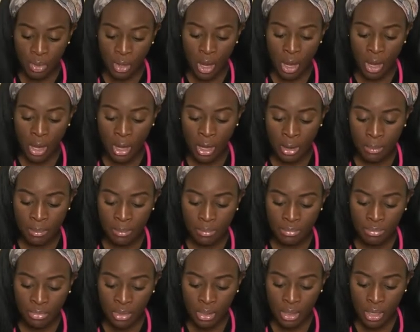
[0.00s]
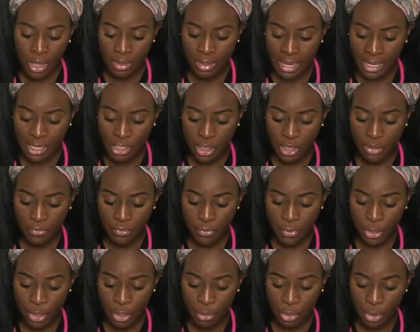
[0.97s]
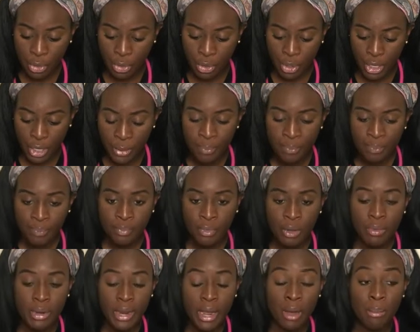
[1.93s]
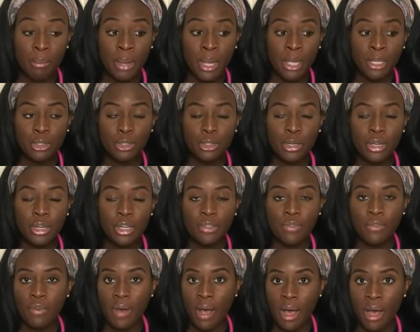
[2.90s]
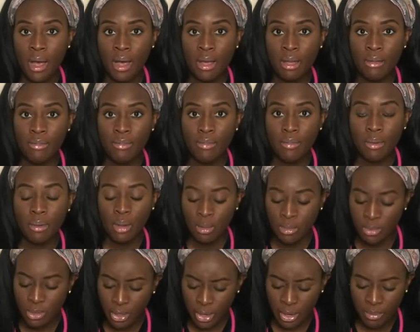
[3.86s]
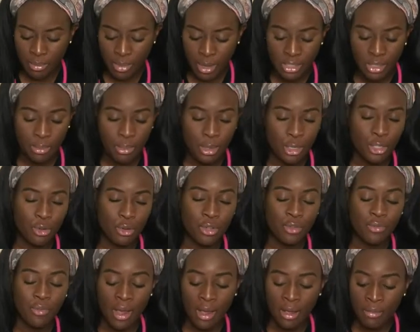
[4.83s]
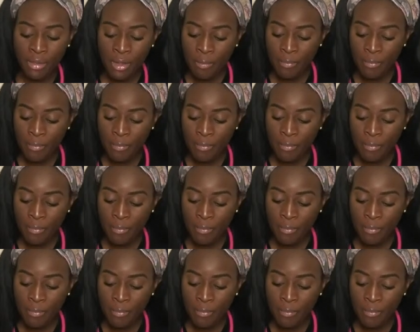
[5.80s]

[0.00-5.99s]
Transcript: And that's it for community. Now, Med-Surg 5, I'm sorry, I said Med-Surg 5.